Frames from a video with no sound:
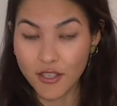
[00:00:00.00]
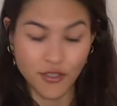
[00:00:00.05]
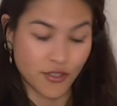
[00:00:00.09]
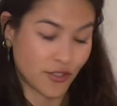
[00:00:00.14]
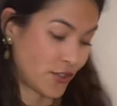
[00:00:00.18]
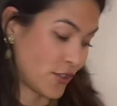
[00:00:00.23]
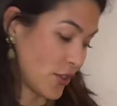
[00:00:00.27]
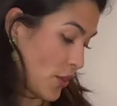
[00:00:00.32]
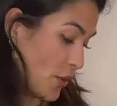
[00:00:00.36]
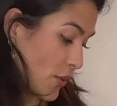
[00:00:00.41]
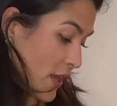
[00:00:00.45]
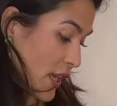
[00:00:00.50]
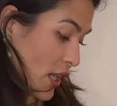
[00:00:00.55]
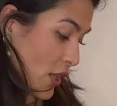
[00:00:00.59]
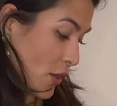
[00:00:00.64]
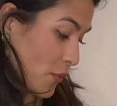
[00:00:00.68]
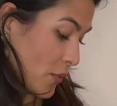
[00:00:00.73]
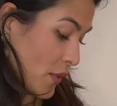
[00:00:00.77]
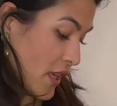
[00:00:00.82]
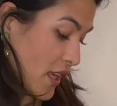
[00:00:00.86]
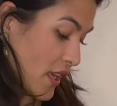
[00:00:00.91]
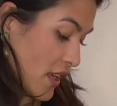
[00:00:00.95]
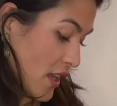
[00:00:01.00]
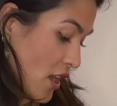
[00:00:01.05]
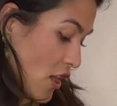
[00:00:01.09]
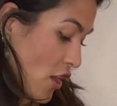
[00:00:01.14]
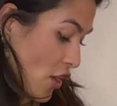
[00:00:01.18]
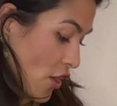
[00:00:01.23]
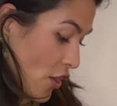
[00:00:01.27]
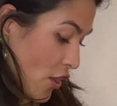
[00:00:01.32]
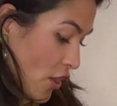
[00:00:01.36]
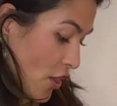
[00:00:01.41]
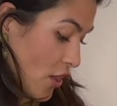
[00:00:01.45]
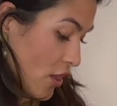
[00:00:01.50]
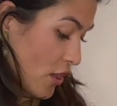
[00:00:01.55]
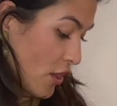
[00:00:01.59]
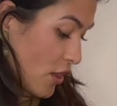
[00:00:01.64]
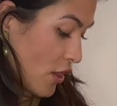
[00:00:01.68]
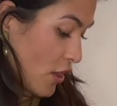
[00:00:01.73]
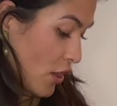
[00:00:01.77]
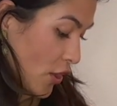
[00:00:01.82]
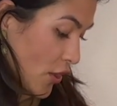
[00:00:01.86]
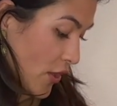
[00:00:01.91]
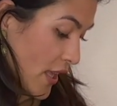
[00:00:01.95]
So here we are
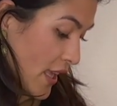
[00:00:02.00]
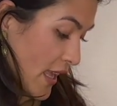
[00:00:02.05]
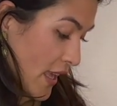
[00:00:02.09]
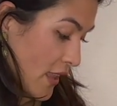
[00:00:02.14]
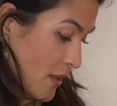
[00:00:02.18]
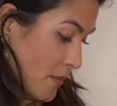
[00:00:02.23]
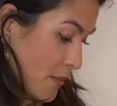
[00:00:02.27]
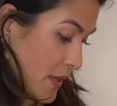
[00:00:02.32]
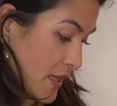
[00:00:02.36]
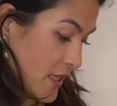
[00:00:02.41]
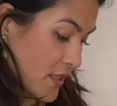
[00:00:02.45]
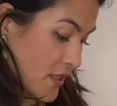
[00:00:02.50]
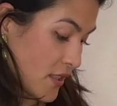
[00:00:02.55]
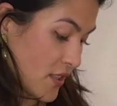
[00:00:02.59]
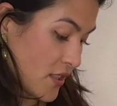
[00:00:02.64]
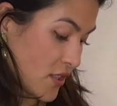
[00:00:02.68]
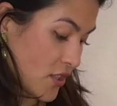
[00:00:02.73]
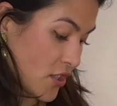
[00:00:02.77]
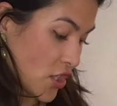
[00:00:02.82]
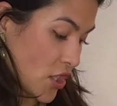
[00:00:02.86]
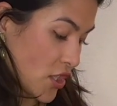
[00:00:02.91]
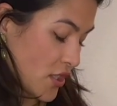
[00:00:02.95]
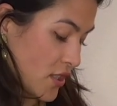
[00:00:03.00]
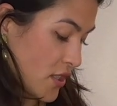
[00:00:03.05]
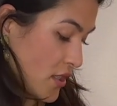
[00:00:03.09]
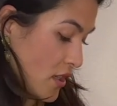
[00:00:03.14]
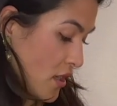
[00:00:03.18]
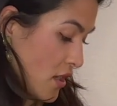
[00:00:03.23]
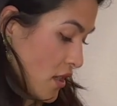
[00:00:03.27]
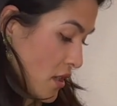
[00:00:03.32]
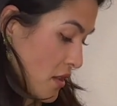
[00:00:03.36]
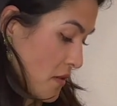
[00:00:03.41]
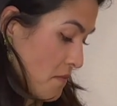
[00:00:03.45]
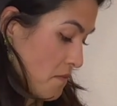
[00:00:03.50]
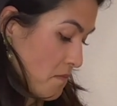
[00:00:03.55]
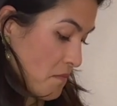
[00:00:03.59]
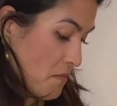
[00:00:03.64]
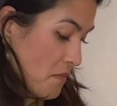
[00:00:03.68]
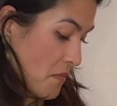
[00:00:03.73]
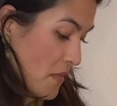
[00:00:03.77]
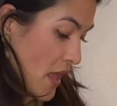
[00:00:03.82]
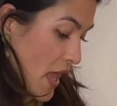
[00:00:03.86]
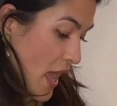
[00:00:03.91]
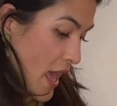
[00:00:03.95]
looking at the pieces just
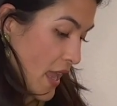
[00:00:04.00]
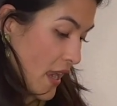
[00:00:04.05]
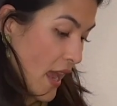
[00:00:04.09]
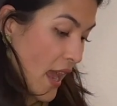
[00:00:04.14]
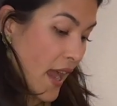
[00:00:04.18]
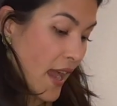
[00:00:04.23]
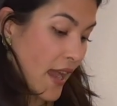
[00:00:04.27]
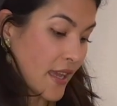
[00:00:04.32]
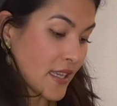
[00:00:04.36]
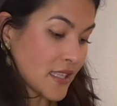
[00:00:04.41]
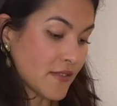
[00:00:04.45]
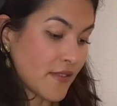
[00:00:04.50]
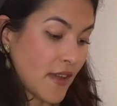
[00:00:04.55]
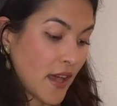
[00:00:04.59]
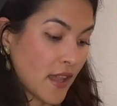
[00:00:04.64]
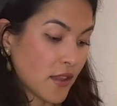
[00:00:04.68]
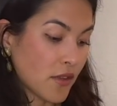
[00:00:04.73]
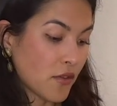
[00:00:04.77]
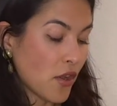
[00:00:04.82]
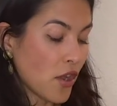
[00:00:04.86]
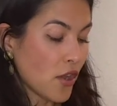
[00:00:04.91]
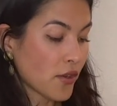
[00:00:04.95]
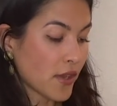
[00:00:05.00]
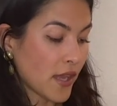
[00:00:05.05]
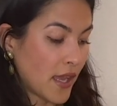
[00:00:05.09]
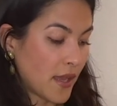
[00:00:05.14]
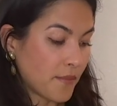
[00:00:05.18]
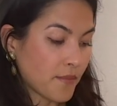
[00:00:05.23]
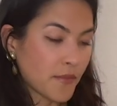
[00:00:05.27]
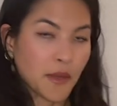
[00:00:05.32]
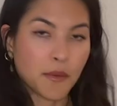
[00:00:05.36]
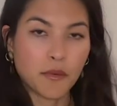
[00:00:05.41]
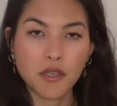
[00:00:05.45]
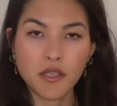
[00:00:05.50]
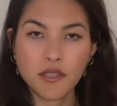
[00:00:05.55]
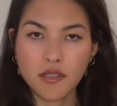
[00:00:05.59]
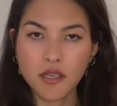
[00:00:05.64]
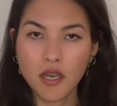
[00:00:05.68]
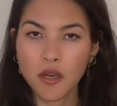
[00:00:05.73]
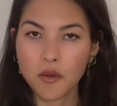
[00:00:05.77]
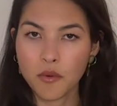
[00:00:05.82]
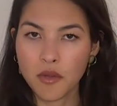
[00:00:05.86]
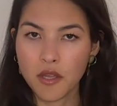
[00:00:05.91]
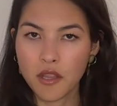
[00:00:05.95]
at eyes value. Okay, I'm going to
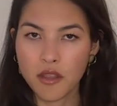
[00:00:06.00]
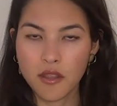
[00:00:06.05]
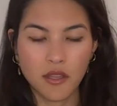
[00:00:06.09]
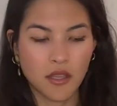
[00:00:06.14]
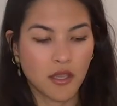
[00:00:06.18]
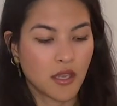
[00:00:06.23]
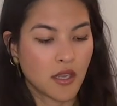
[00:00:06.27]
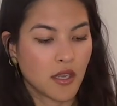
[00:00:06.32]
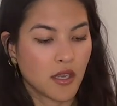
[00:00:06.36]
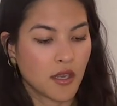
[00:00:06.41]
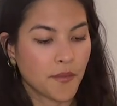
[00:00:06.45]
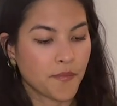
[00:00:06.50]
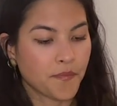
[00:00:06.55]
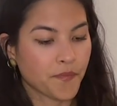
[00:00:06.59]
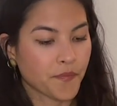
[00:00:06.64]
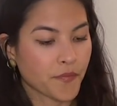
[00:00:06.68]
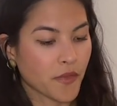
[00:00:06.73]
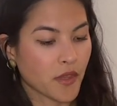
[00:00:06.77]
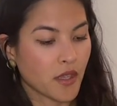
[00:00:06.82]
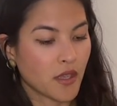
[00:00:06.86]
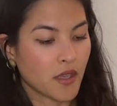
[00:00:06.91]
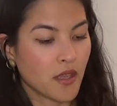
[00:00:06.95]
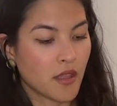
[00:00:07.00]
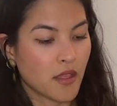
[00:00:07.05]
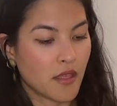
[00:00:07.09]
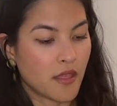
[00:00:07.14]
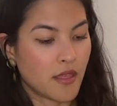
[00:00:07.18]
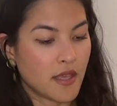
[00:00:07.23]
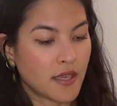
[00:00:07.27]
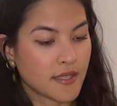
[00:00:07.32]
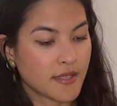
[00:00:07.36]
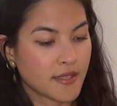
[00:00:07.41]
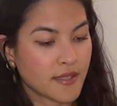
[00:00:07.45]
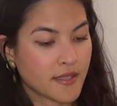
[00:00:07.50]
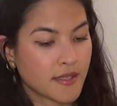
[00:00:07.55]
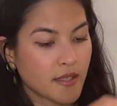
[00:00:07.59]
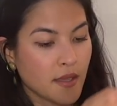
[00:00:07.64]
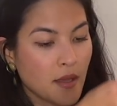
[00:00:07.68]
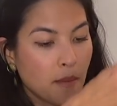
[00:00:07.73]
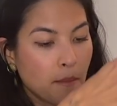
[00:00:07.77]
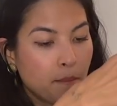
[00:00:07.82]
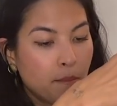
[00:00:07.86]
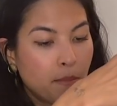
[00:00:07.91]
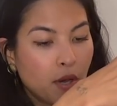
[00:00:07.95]
start with this
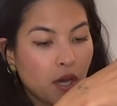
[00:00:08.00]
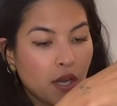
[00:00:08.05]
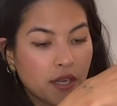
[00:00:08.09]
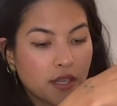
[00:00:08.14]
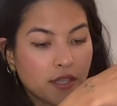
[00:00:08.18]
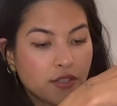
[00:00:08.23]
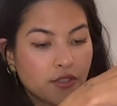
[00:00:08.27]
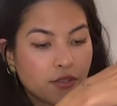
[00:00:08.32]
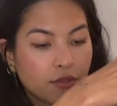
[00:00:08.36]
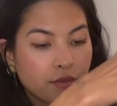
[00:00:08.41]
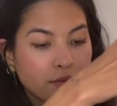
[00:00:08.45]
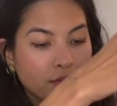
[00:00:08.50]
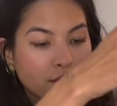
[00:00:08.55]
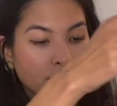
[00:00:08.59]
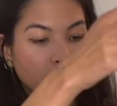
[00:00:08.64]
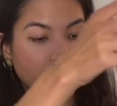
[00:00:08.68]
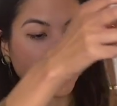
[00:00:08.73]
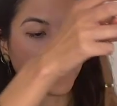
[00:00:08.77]
bodysuit.